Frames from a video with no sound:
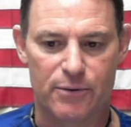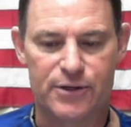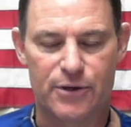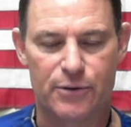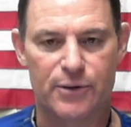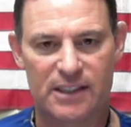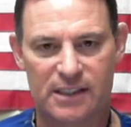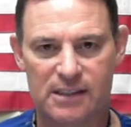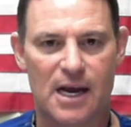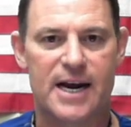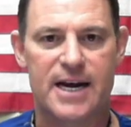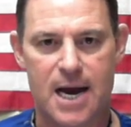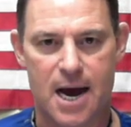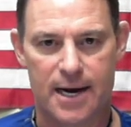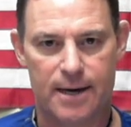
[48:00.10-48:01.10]
doing a
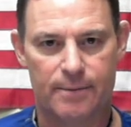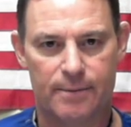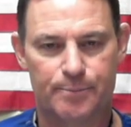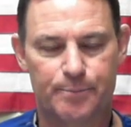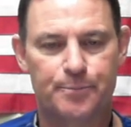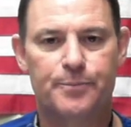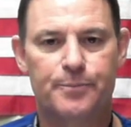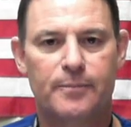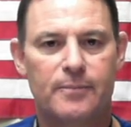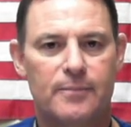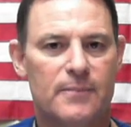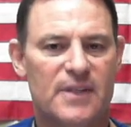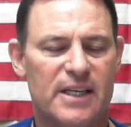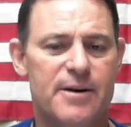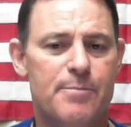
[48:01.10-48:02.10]
study on it.
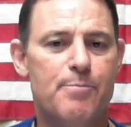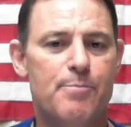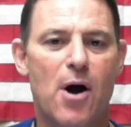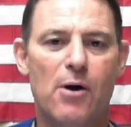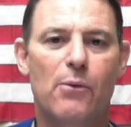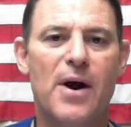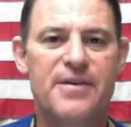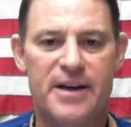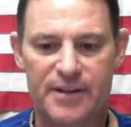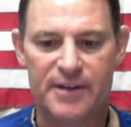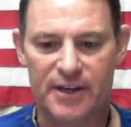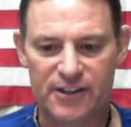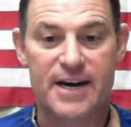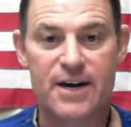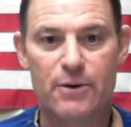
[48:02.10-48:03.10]
And
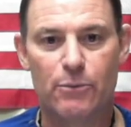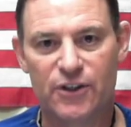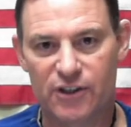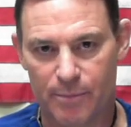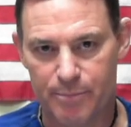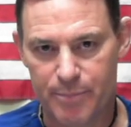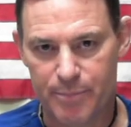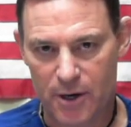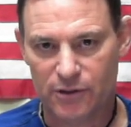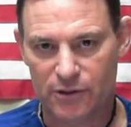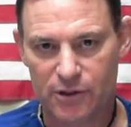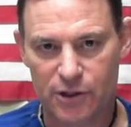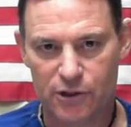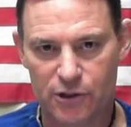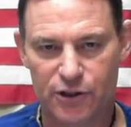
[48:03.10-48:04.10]
the study was supposed
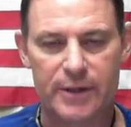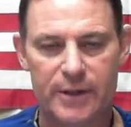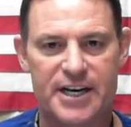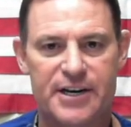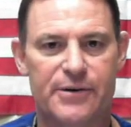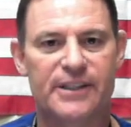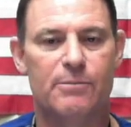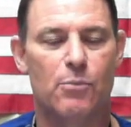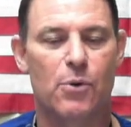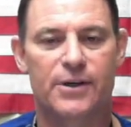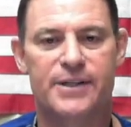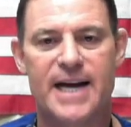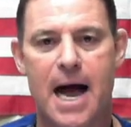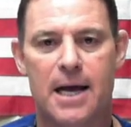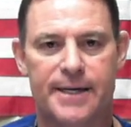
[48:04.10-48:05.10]
to show a decrease in
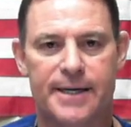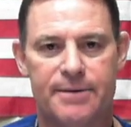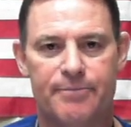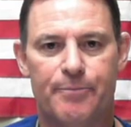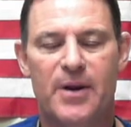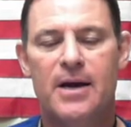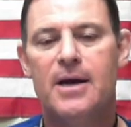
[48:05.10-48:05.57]
mortality.